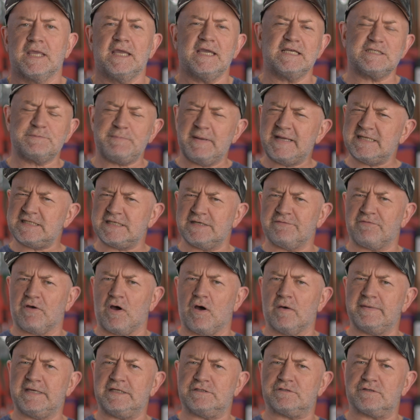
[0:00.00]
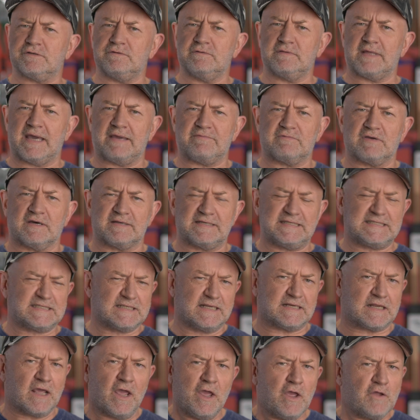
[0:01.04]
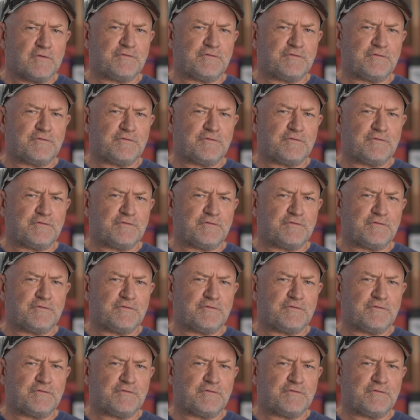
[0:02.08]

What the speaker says: Expensive hobby too they've got, isn't it?